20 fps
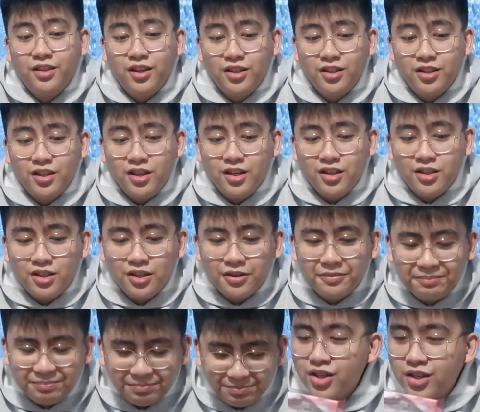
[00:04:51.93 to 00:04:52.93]
it is
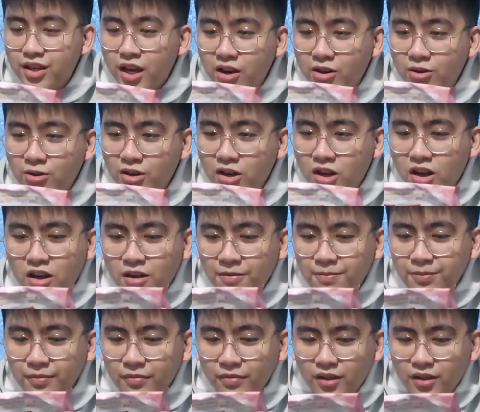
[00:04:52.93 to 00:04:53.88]
Sakura